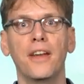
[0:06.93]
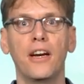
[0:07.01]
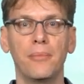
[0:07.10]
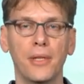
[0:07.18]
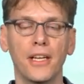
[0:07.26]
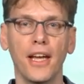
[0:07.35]
their
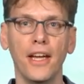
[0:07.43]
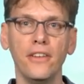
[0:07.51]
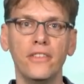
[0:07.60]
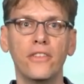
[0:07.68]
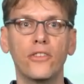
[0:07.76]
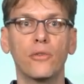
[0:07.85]

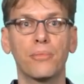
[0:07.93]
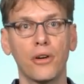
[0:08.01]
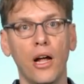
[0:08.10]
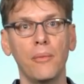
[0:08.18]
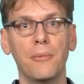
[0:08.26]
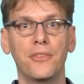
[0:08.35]
applications to
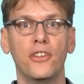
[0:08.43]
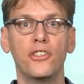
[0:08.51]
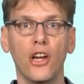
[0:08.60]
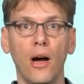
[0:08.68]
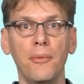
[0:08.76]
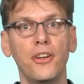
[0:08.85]
problems in
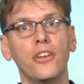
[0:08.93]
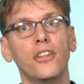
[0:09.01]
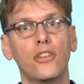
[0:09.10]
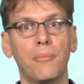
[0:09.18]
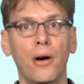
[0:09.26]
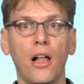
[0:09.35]
geometry,
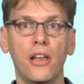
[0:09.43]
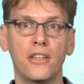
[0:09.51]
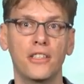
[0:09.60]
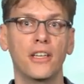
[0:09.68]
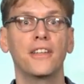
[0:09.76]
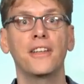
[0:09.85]

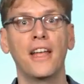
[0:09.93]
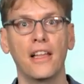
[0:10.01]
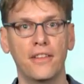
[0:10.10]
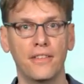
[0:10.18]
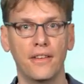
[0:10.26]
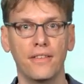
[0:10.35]
topology, and
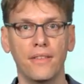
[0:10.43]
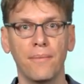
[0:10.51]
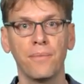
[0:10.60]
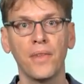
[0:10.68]
analysis.